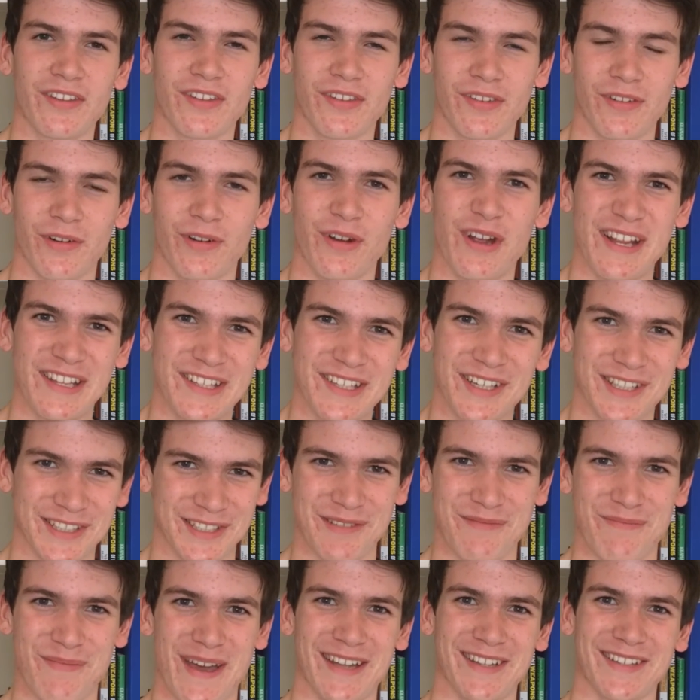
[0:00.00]
so it
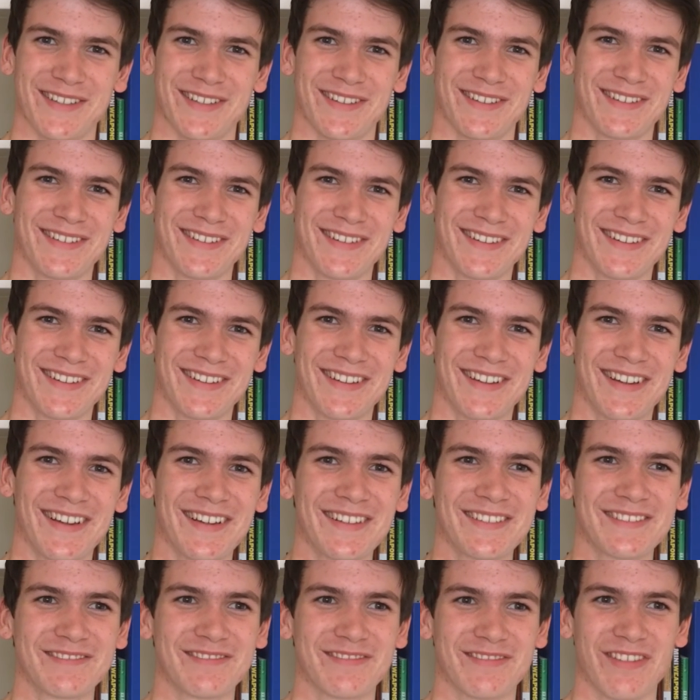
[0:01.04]
doesn't matter.
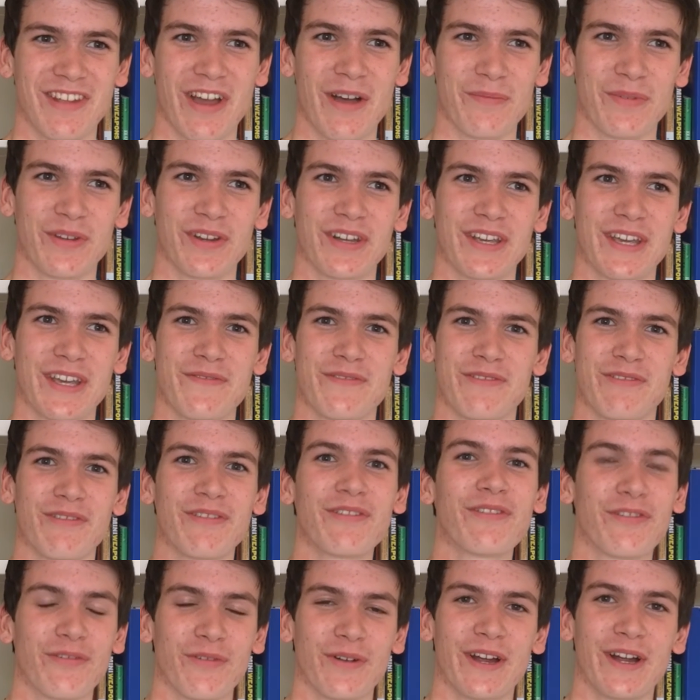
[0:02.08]
I'm gonna give it
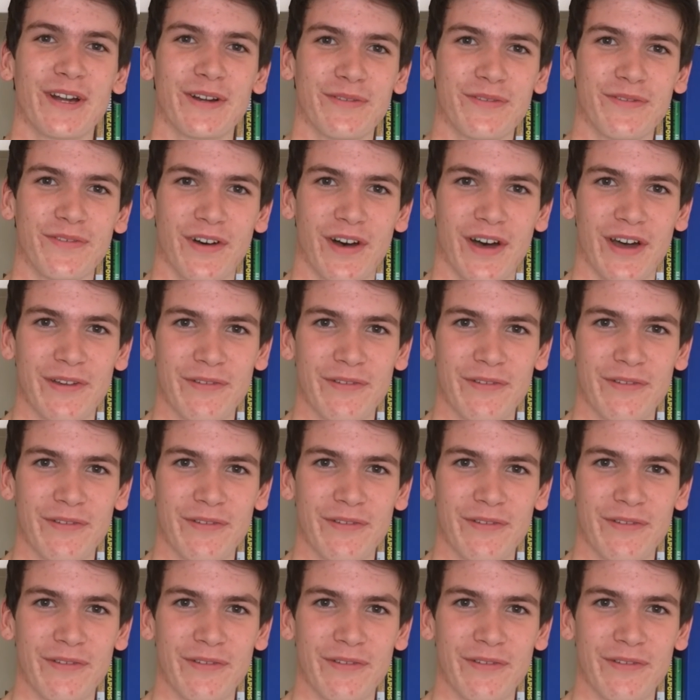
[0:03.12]
3 out of 5.